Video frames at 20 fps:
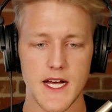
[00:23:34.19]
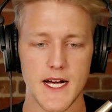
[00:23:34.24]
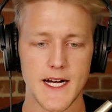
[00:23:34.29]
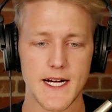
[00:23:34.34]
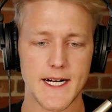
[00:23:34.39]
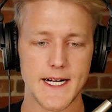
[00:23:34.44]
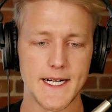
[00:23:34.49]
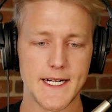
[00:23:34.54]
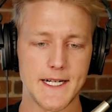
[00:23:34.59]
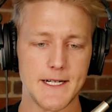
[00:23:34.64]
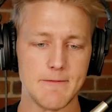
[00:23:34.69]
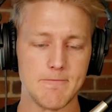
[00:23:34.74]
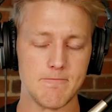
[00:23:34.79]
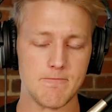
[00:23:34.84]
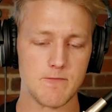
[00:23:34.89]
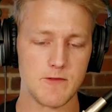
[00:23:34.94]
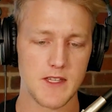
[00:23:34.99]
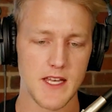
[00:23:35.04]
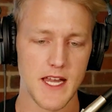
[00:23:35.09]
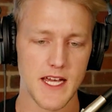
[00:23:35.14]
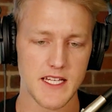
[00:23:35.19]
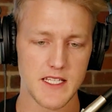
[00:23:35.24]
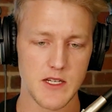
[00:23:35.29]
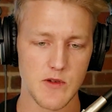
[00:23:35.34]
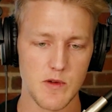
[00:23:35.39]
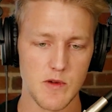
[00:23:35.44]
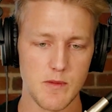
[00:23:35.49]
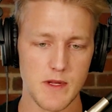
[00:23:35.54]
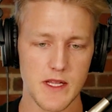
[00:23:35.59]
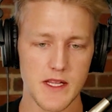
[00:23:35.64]
Um, the next thing
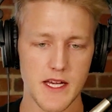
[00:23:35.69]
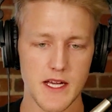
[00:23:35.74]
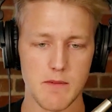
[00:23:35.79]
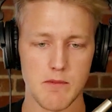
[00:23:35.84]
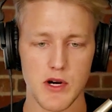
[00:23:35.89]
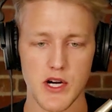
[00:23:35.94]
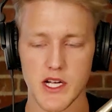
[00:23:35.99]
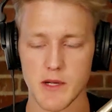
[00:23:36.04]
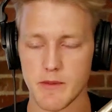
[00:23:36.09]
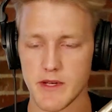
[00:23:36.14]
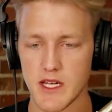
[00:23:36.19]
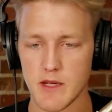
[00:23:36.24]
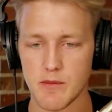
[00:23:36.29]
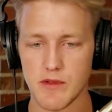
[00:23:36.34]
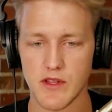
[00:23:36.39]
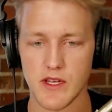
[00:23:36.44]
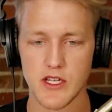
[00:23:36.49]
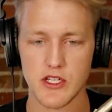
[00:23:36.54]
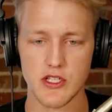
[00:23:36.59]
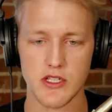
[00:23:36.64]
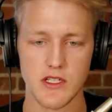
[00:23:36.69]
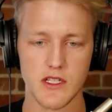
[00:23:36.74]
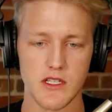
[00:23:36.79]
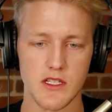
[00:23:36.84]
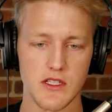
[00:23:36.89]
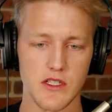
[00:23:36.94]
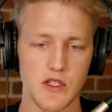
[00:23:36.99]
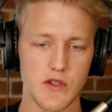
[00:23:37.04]
would be like market manipulation.